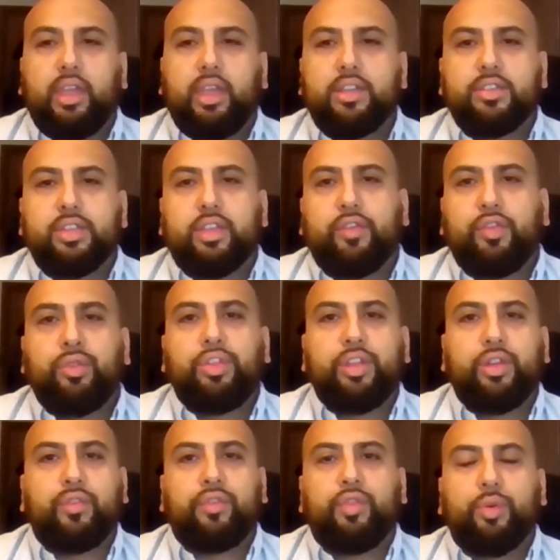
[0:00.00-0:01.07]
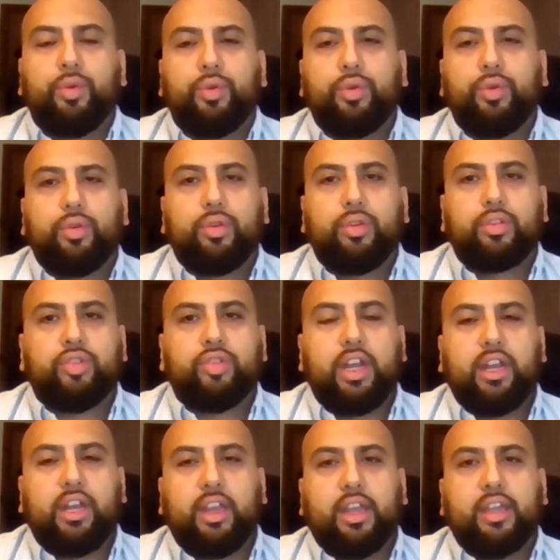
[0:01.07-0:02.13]
is, if you think of your
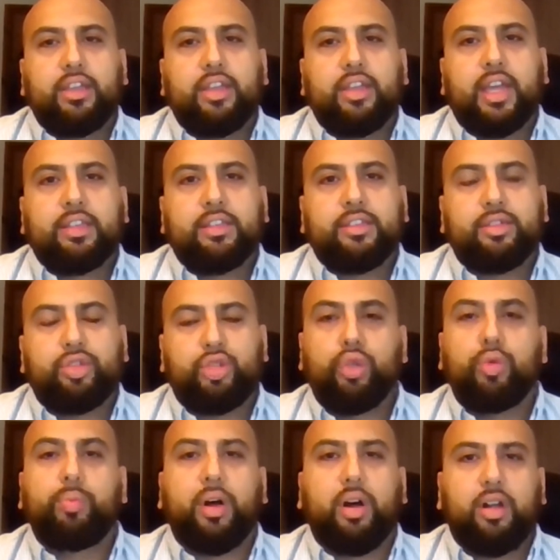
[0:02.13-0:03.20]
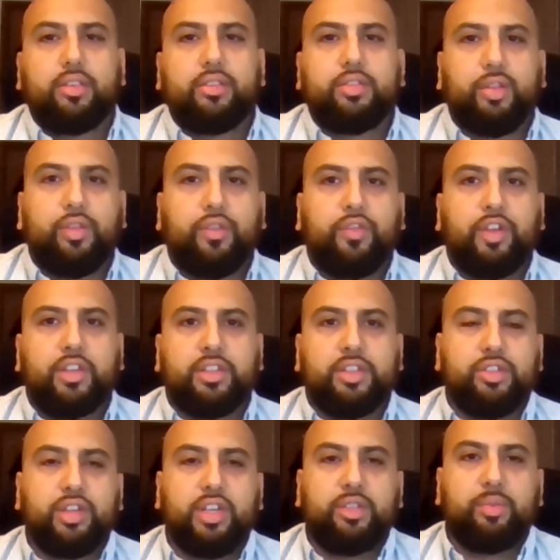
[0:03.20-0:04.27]
training year as two parts. So the first
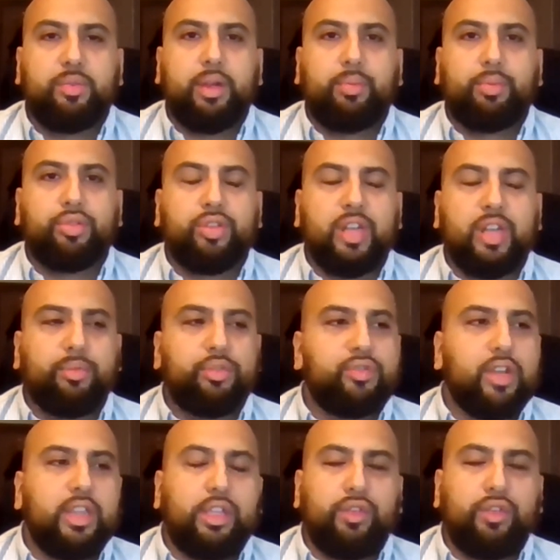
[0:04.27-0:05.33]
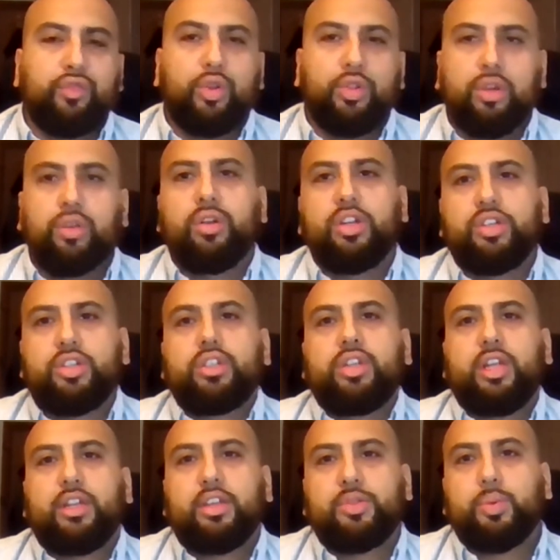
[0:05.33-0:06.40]
is you need to be able to demonstrate that you've got the knowledge,
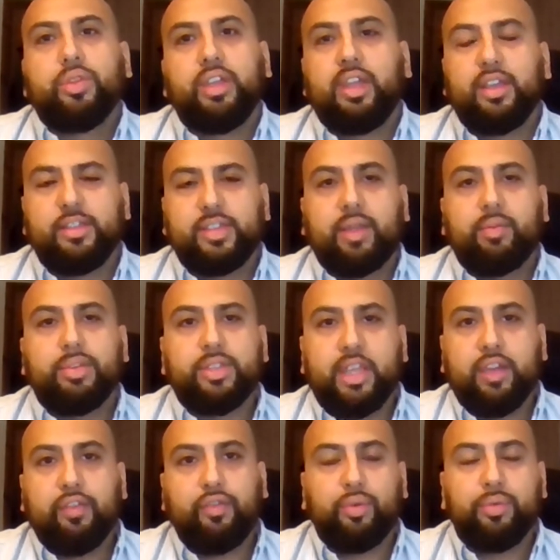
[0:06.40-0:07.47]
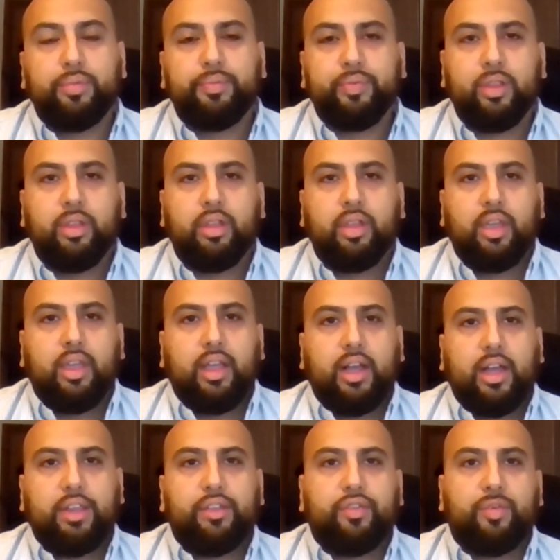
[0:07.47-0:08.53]
and that's what the exam is there for.
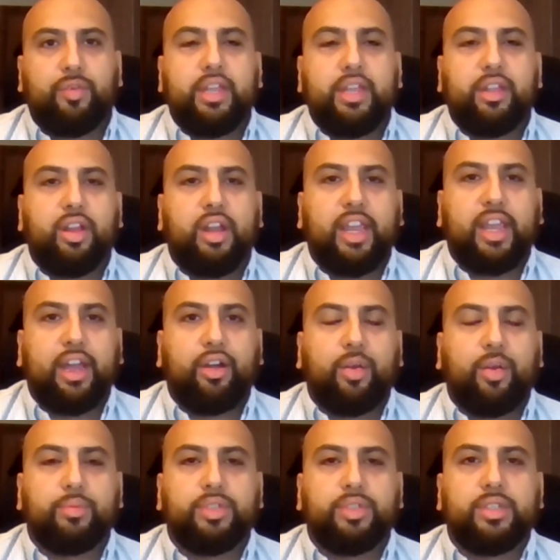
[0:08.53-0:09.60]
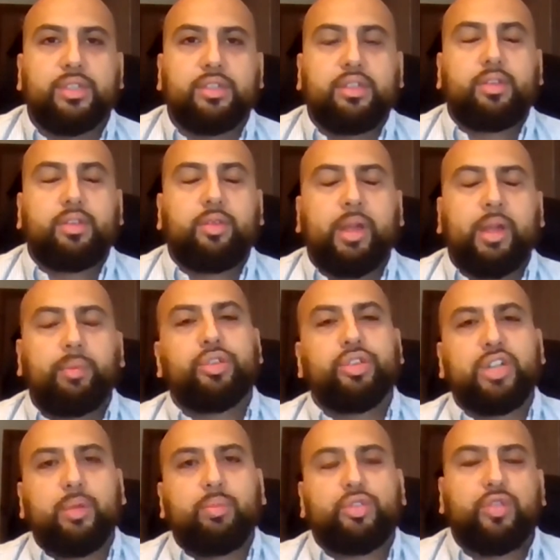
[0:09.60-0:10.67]
I think for me, the learning outcomes is to be able
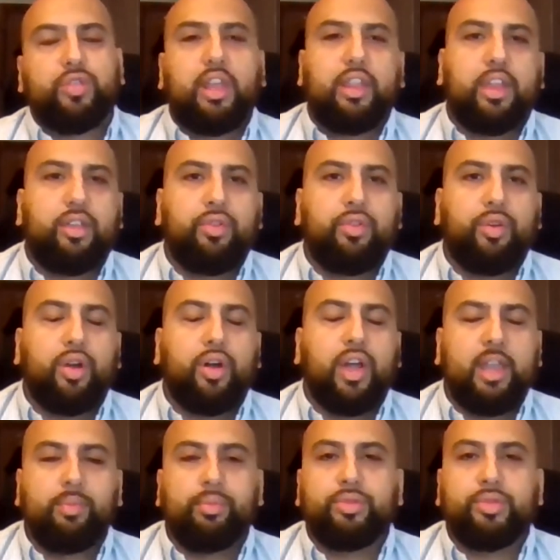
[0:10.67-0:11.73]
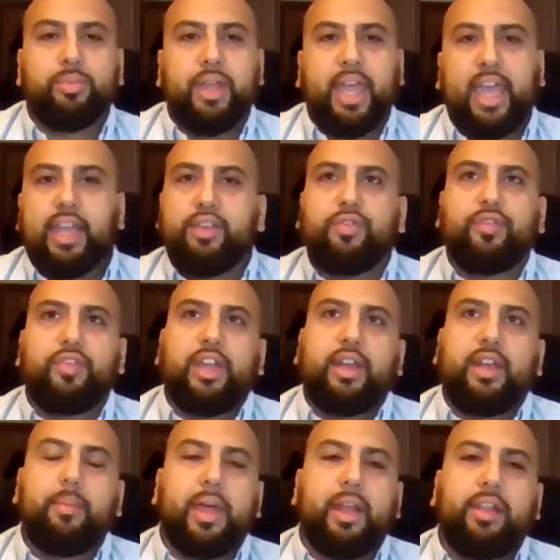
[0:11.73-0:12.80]
to demonstrate that you are able to behave
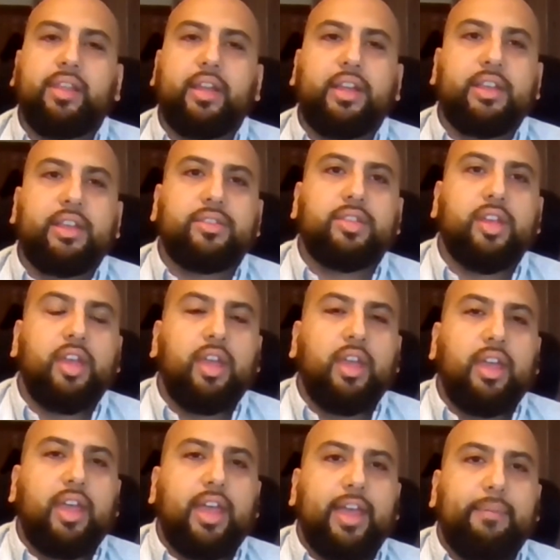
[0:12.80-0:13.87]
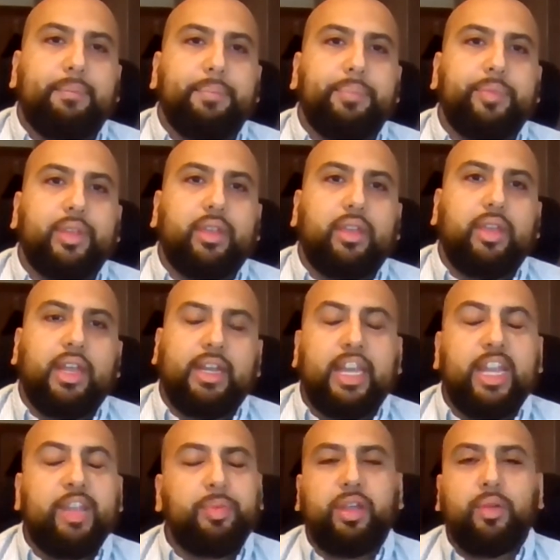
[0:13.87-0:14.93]
in a manner that is in
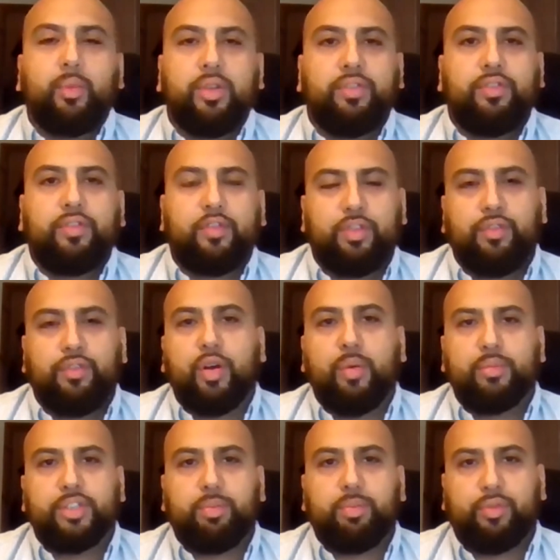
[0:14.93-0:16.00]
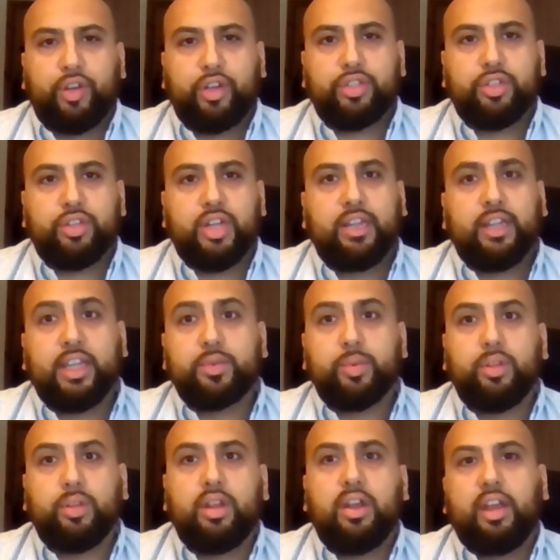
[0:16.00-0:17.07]
keeping with the pharmacy profession, and that's
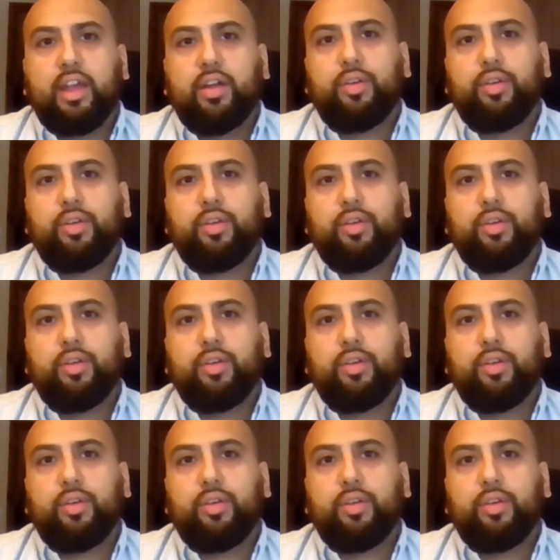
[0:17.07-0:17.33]
what the learning